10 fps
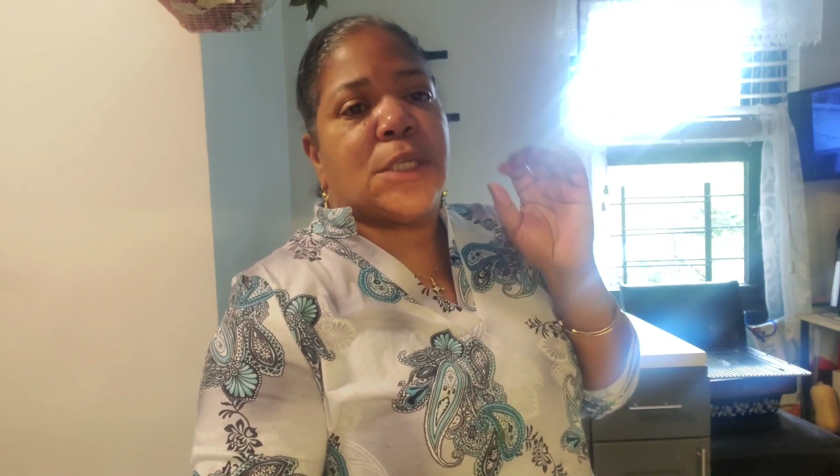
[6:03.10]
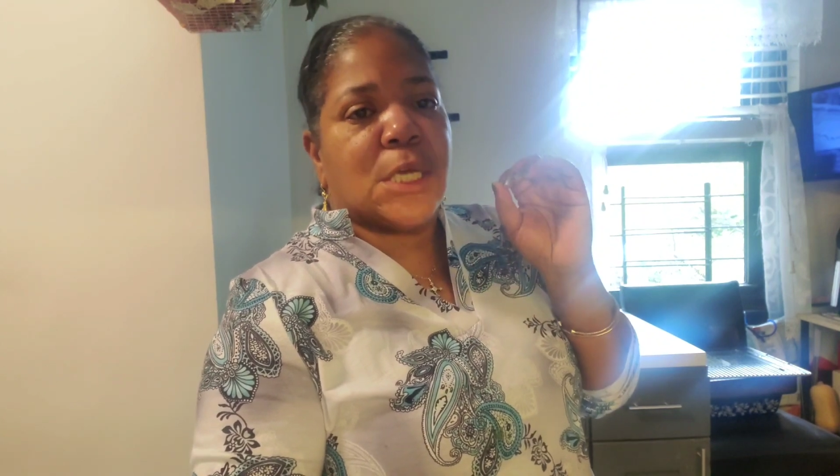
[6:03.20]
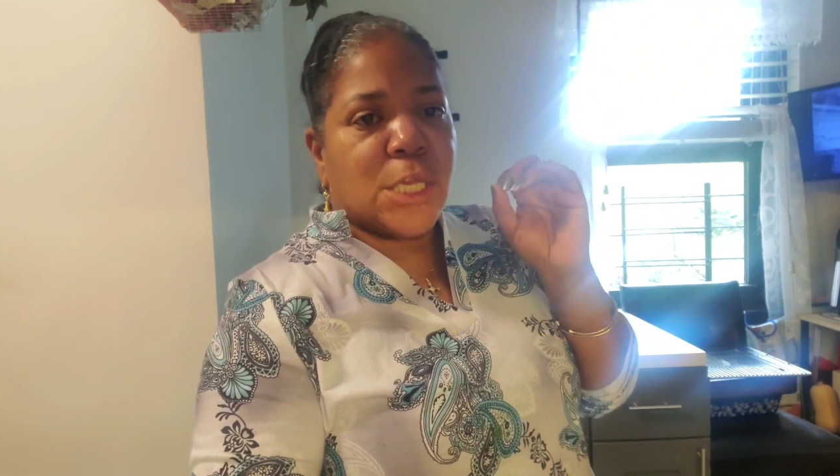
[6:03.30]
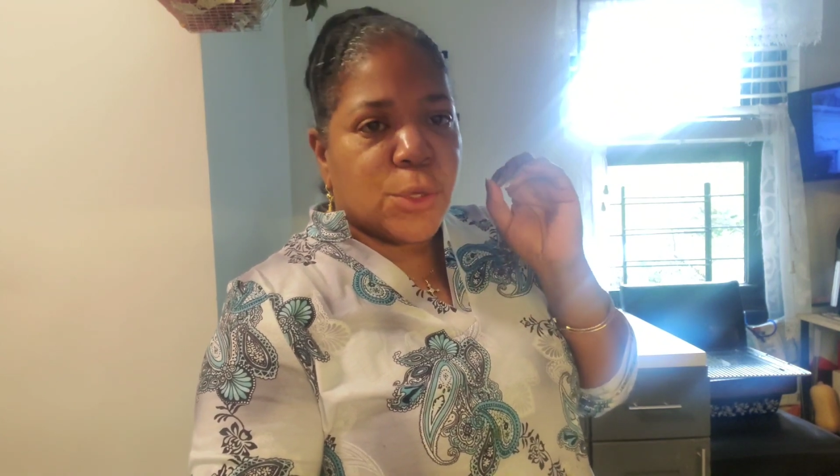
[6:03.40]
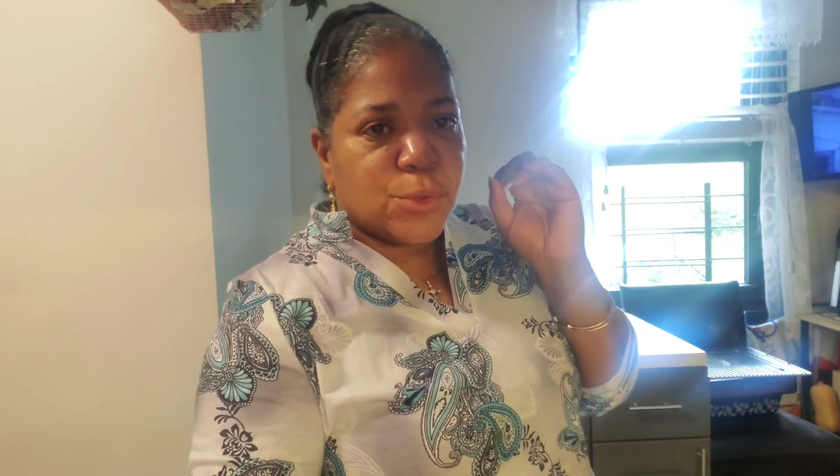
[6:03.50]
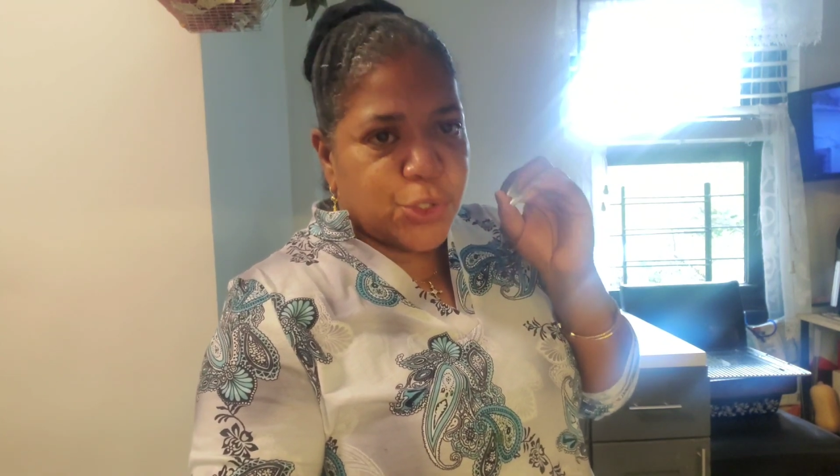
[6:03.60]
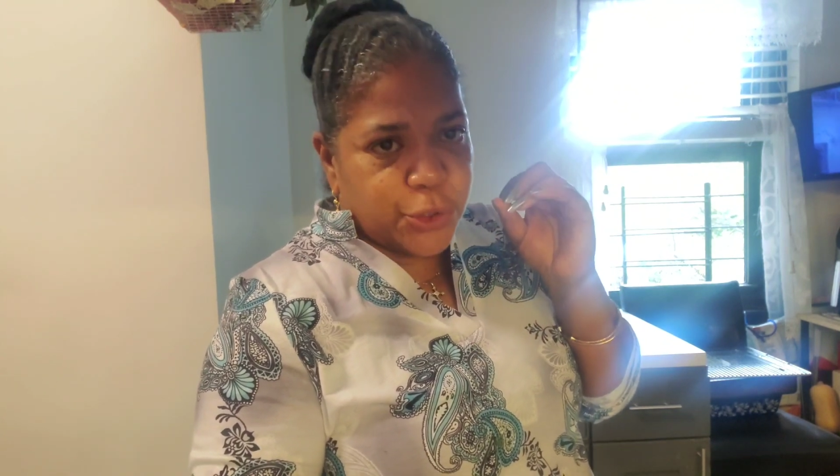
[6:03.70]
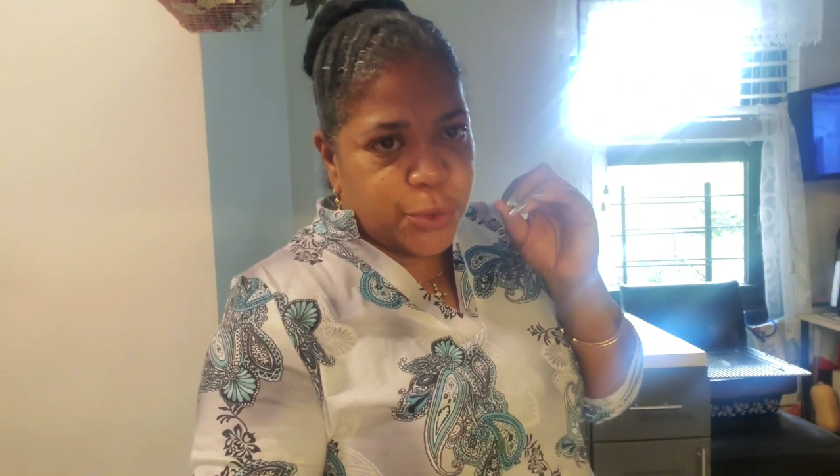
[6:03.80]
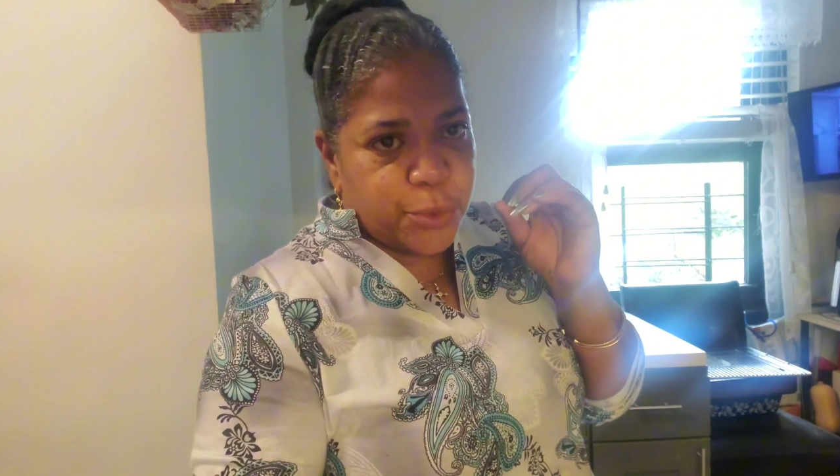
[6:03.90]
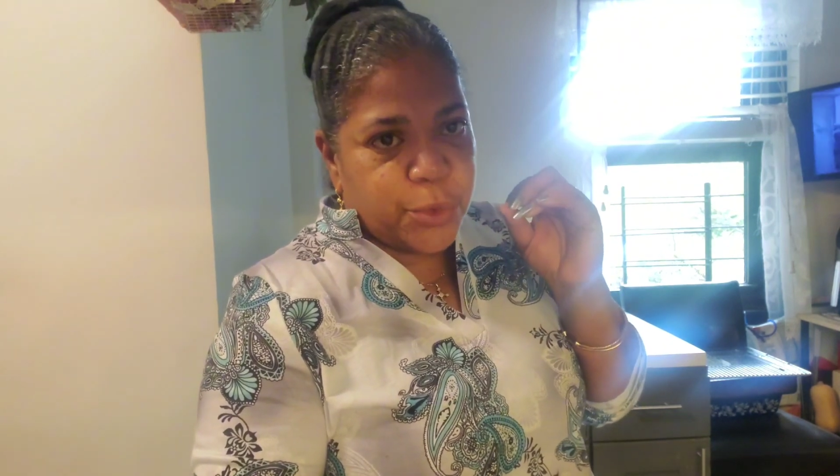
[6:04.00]
to kill
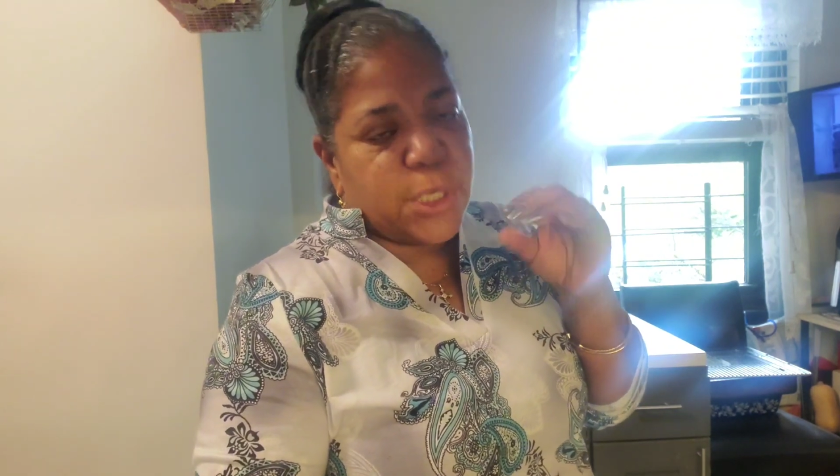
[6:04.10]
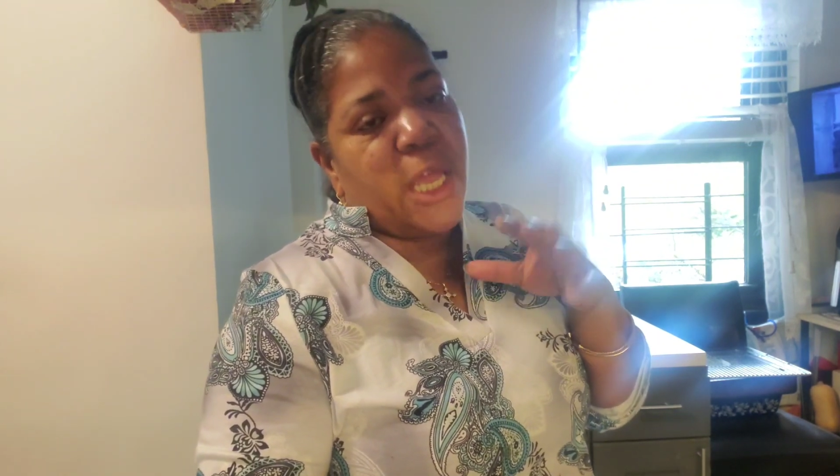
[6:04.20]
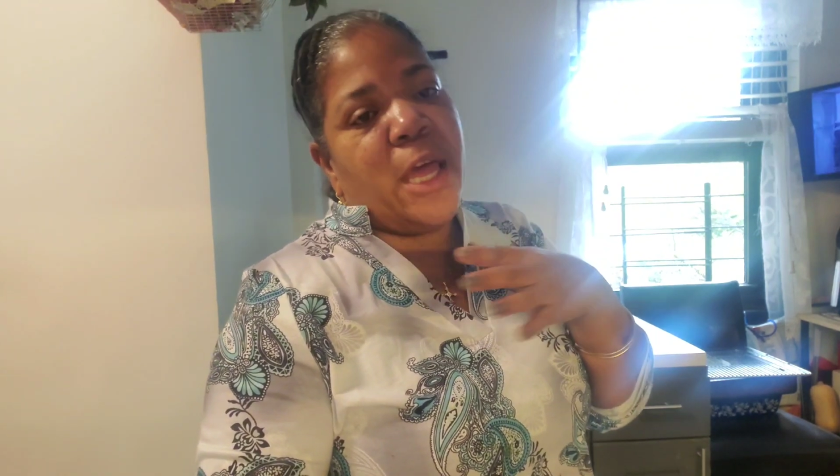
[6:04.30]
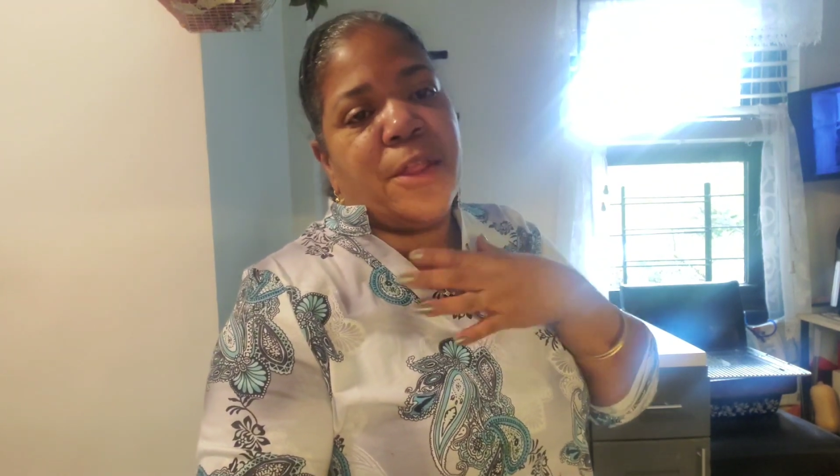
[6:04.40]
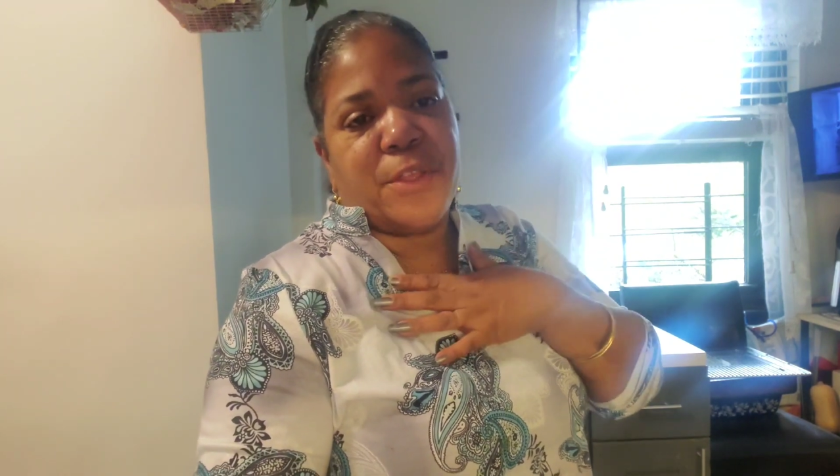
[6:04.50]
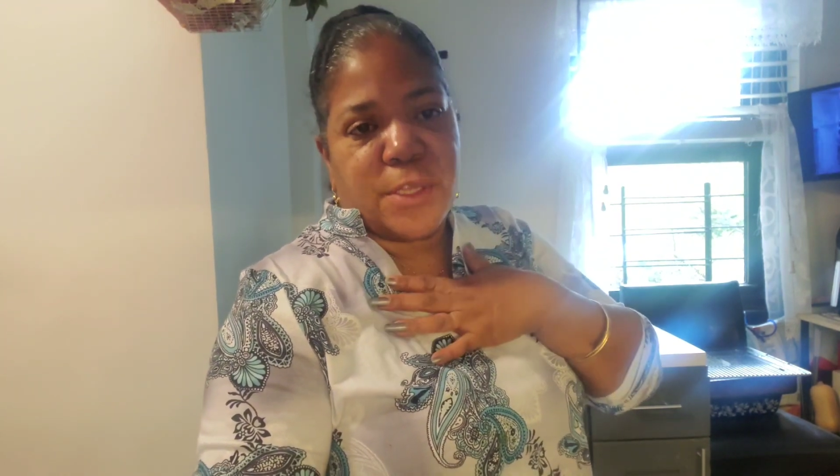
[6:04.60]
Jews and